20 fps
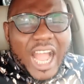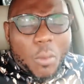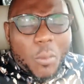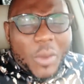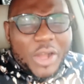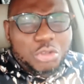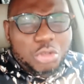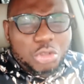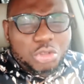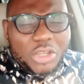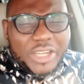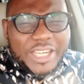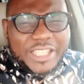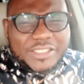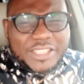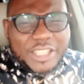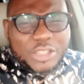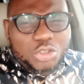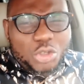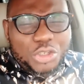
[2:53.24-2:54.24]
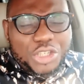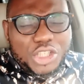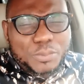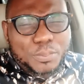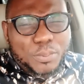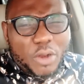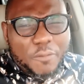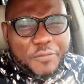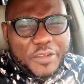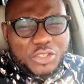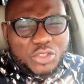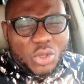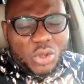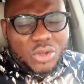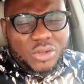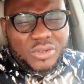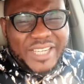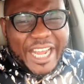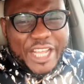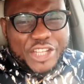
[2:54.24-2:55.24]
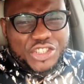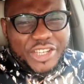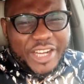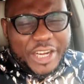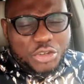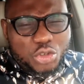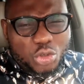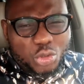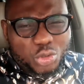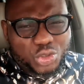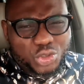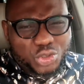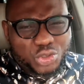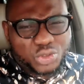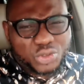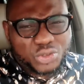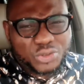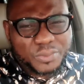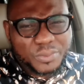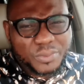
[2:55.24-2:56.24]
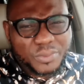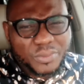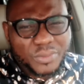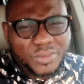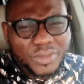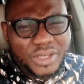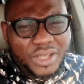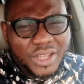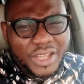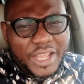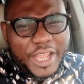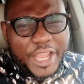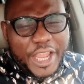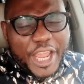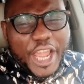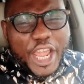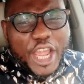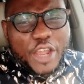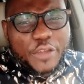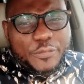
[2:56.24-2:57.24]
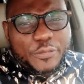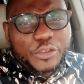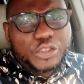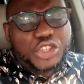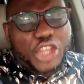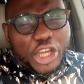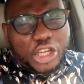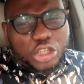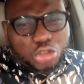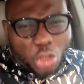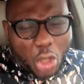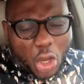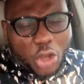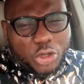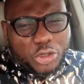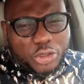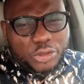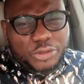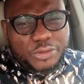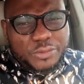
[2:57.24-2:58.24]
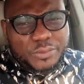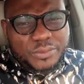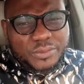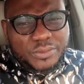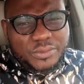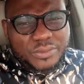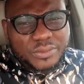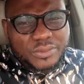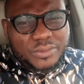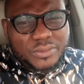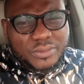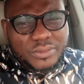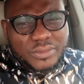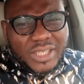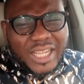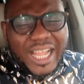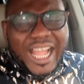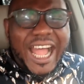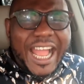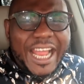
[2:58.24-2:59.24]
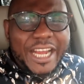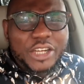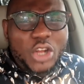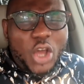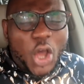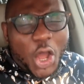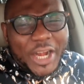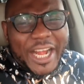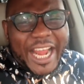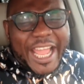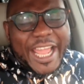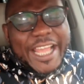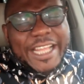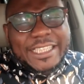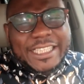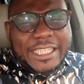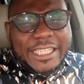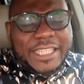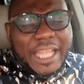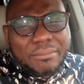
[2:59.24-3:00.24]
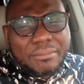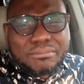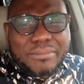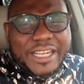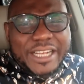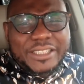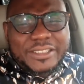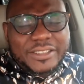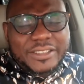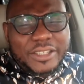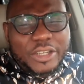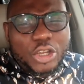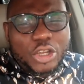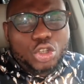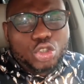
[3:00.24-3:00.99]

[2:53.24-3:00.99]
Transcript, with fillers: I want you to listen to this professor, Nigerian youths. If TikTok and other entertainment